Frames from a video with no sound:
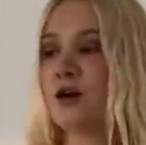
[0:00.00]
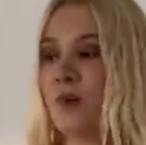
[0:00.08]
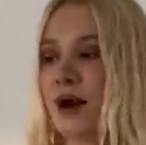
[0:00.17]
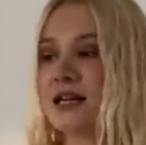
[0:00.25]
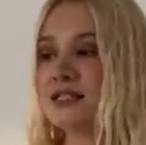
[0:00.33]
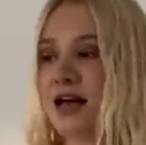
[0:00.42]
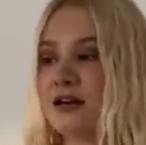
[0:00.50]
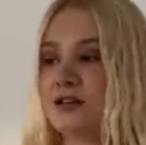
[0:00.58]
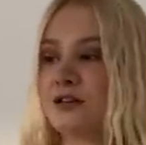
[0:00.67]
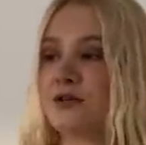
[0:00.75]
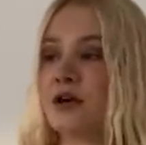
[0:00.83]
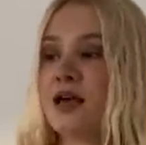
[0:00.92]
when I tell
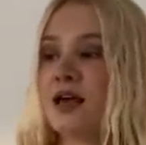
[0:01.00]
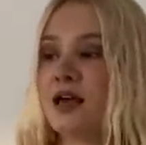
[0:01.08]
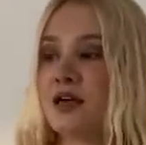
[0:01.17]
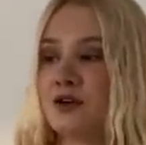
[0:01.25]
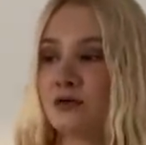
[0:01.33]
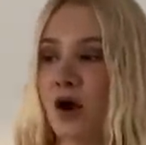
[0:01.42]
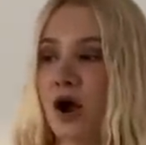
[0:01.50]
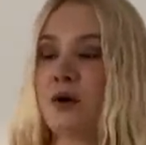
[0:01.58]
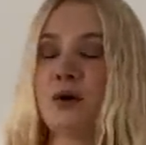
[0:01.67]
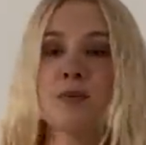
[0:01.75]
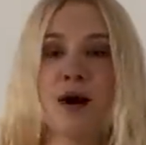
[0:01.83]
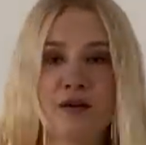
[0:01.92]
you the
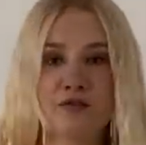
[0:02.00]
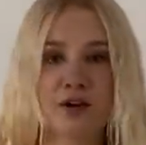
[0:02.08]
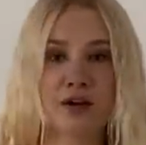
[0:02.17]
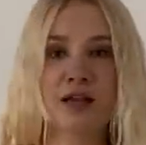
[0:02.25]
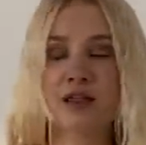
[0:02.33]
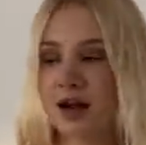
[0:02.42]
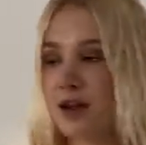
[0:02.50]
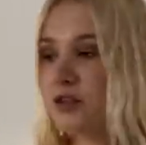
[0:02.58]
Rocawear puffer that I